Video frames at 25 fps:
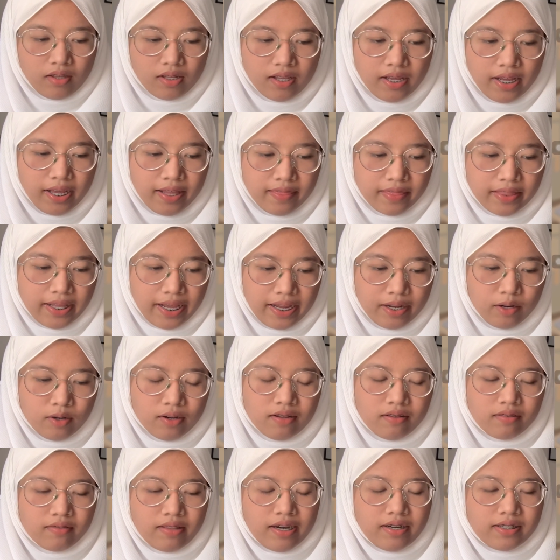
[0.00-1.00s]
And
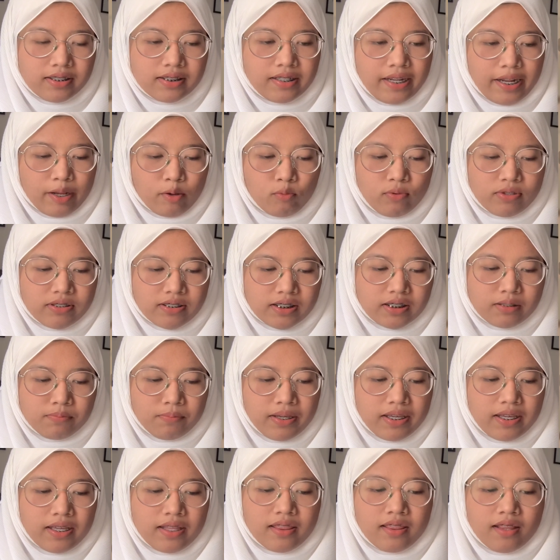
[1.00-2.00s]
then there is like widgets
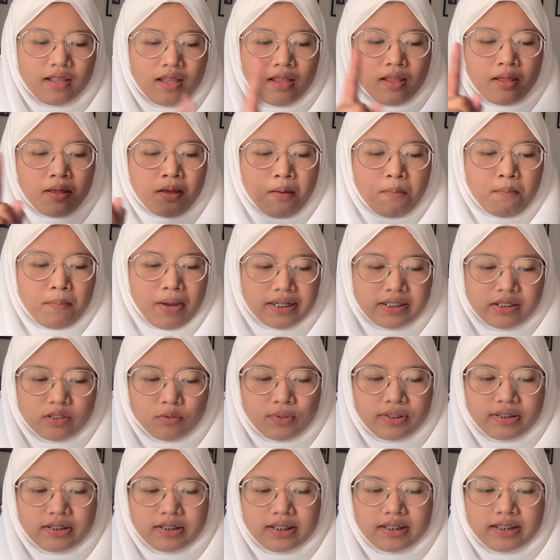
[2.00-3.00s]
need, magic
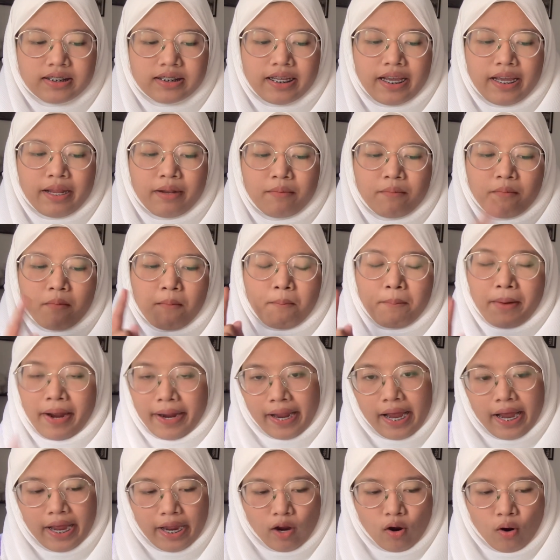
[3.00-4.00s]
widgets, and my
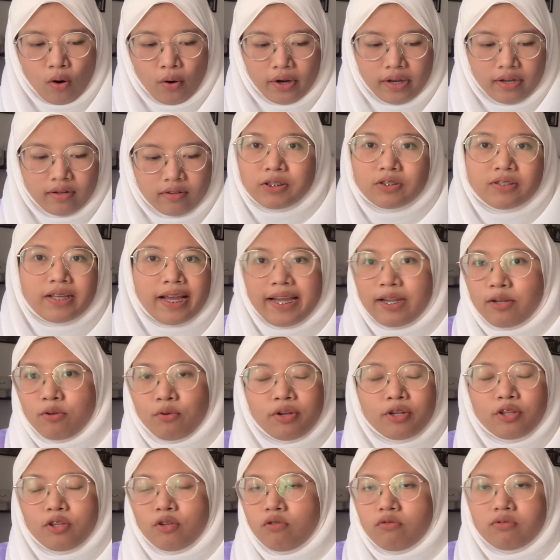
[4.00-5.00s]
icon. I
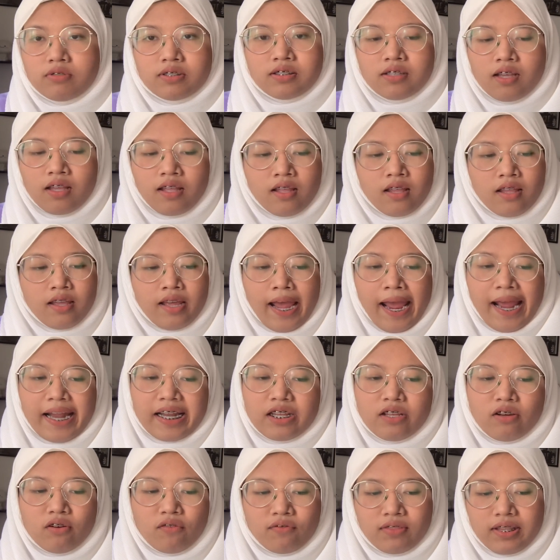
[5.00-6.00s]
don't use
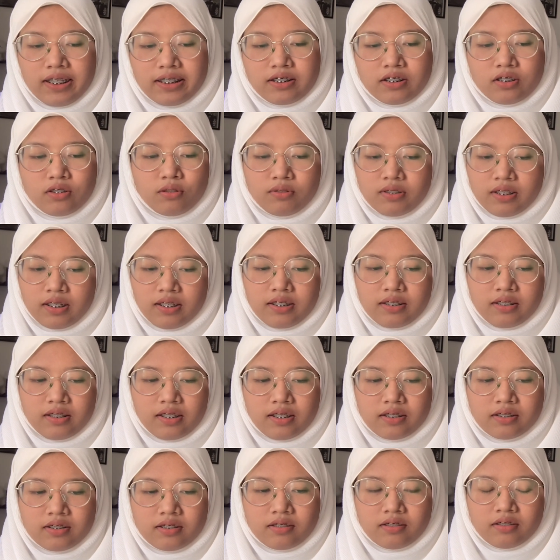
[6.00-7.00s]
any of these
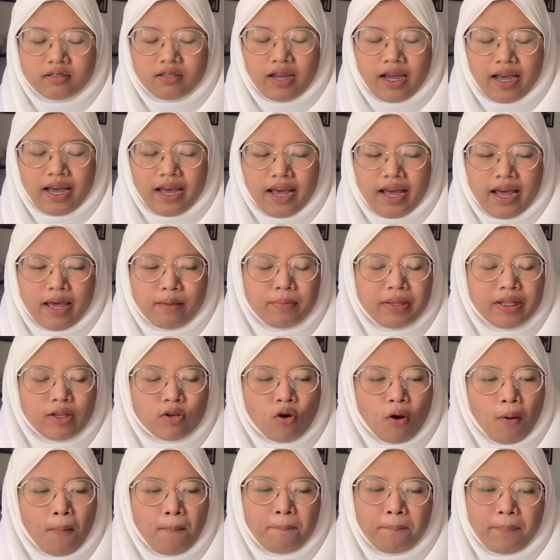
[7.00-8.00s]
utilities. I mean,
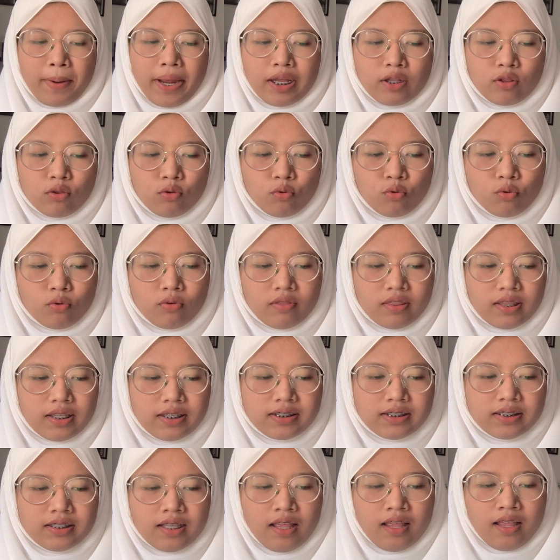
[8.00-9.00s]
compared to
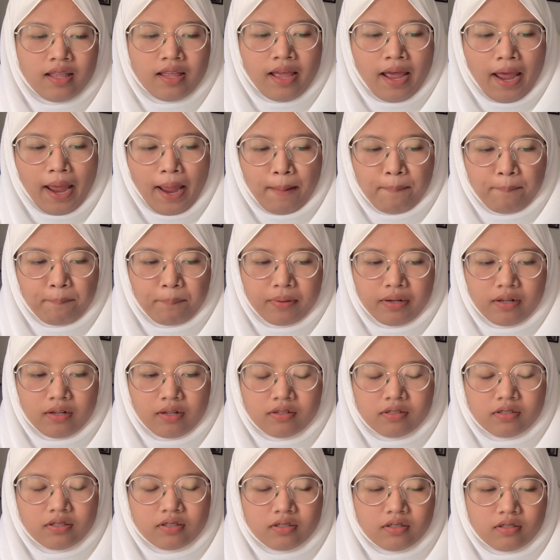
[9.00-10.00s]
this
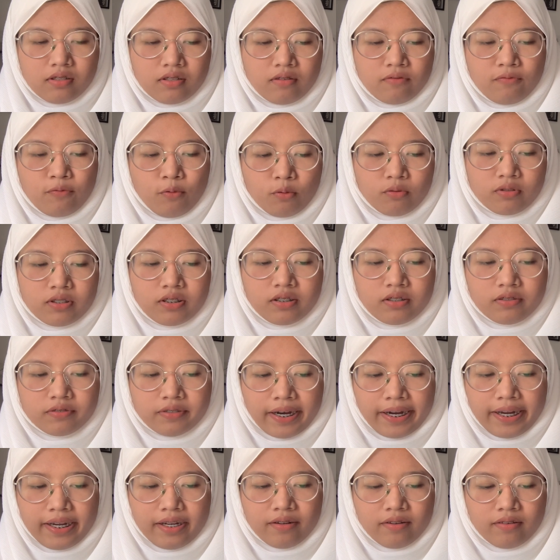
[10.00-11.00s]
Apple folder,
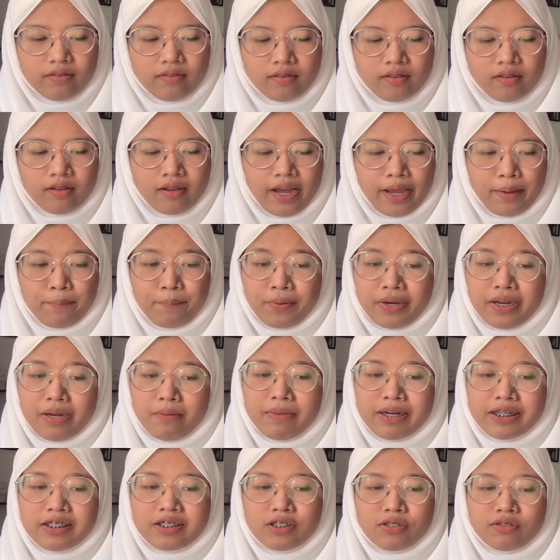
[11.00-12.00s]
right? I pretty
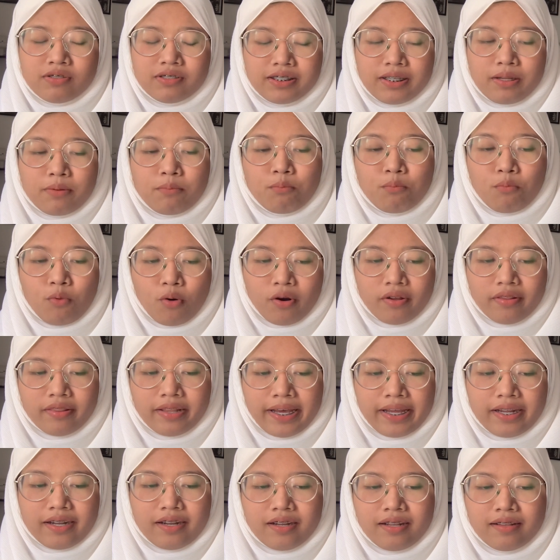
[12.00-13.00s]
much use it more
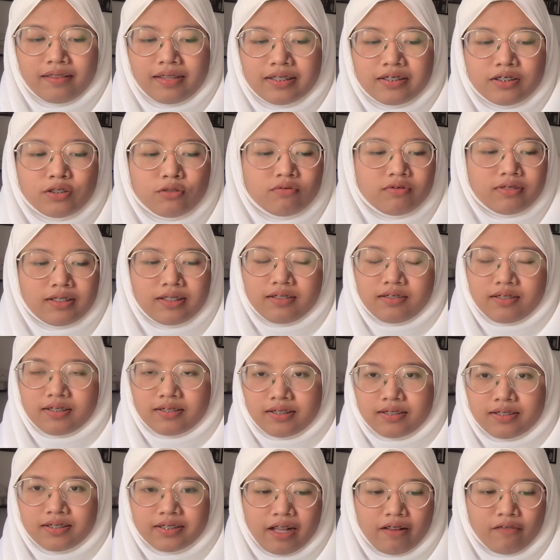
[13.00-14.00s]
than the utilities
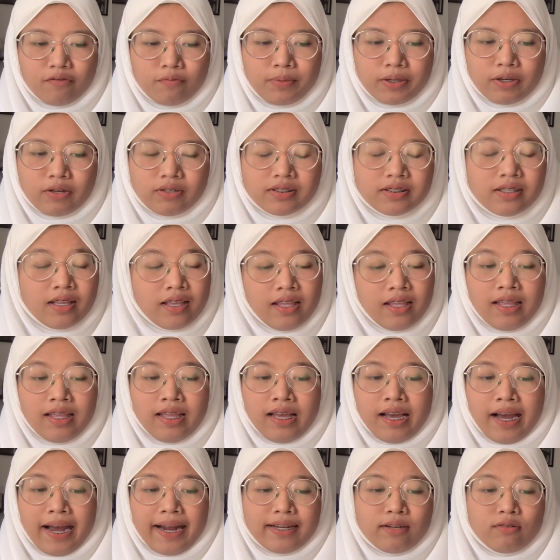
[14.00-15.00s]
itself because
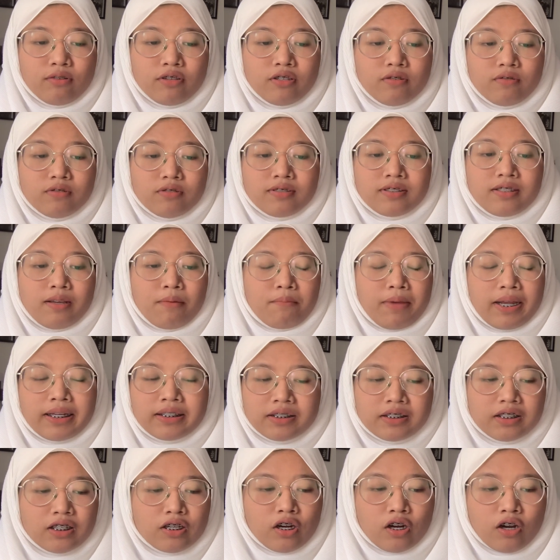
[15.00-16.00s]
I don't use the
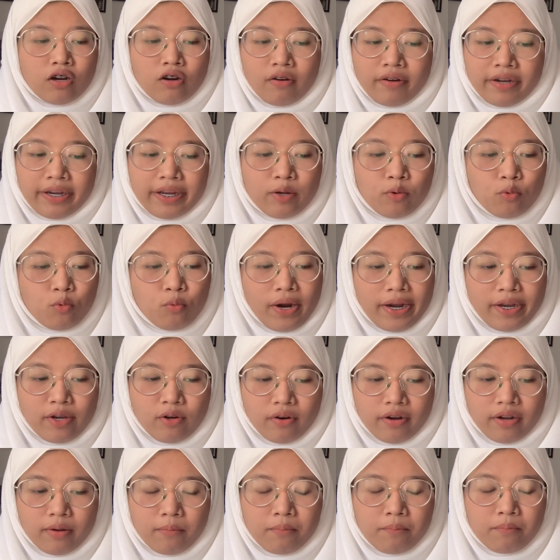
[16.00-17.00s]
measure clock and
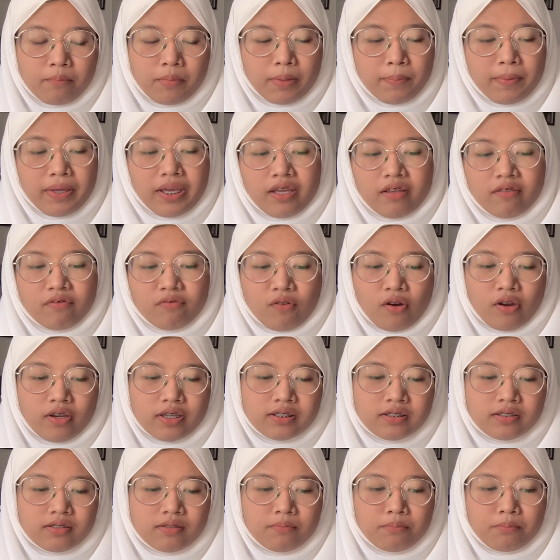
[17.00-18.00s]
whatnot. Maybe voice
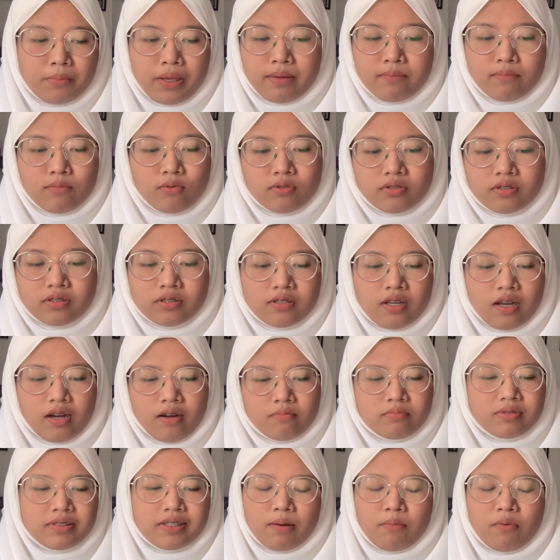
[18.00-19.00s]
memos
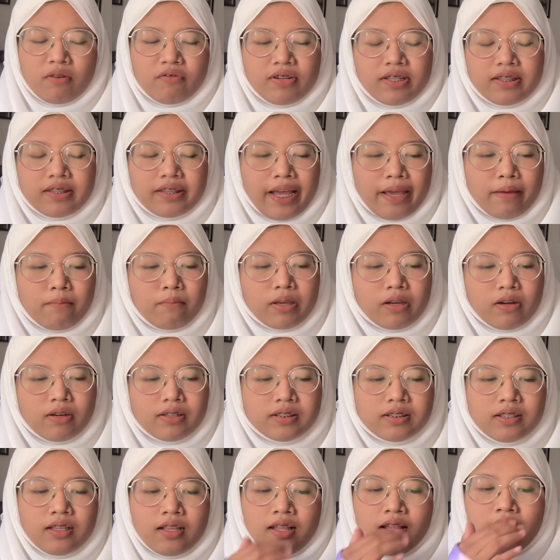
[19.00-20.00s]
some of the time because
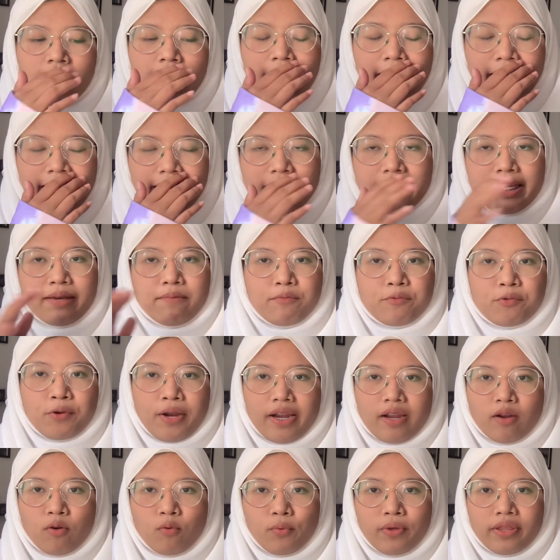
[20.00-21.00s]
I keep
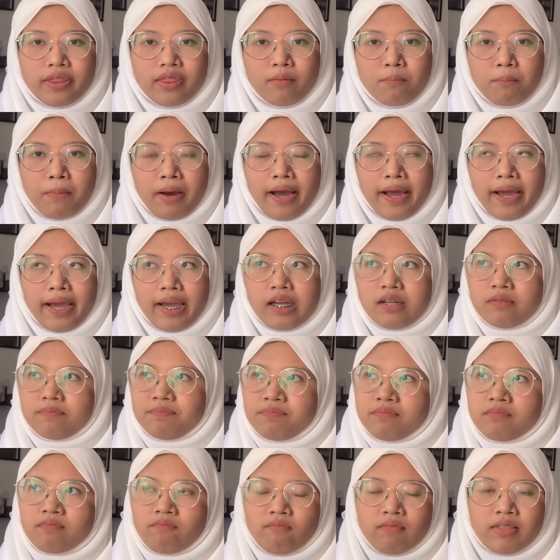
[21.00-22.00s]
track with my
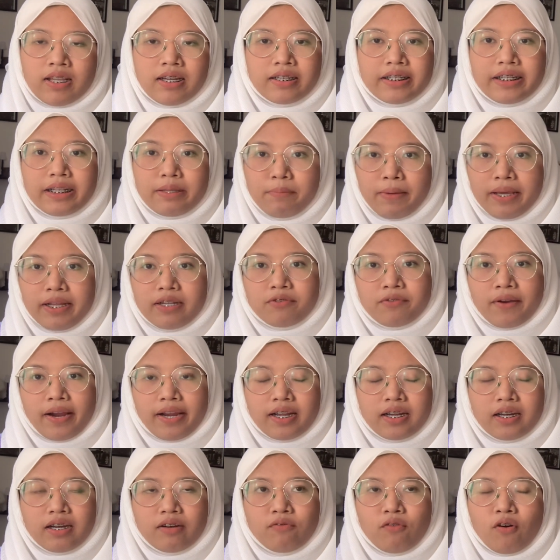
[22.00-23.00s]
debate
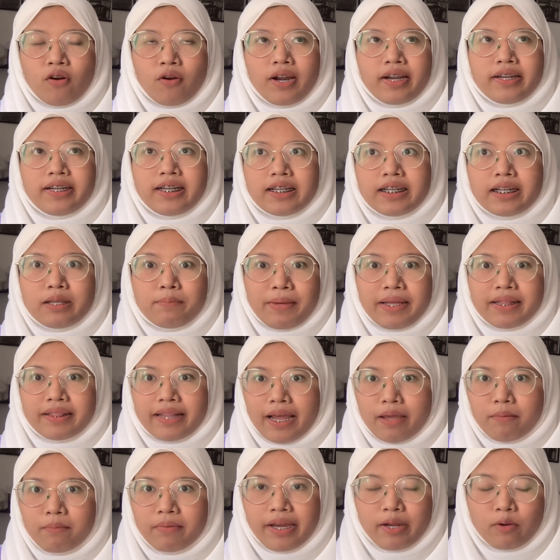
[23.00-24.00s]
tracker for the debate
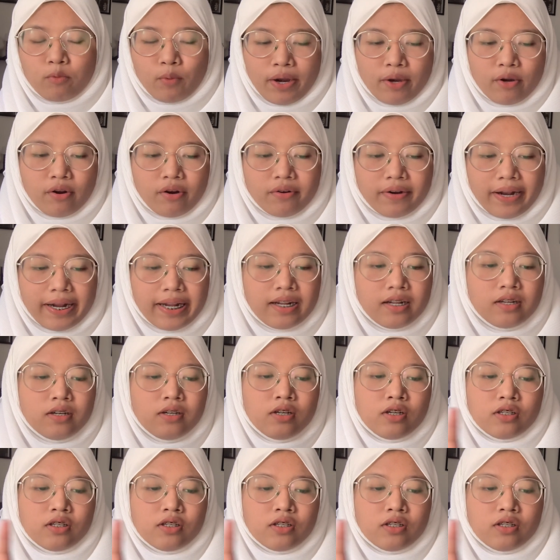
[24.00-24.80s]
timer and whatnot, right?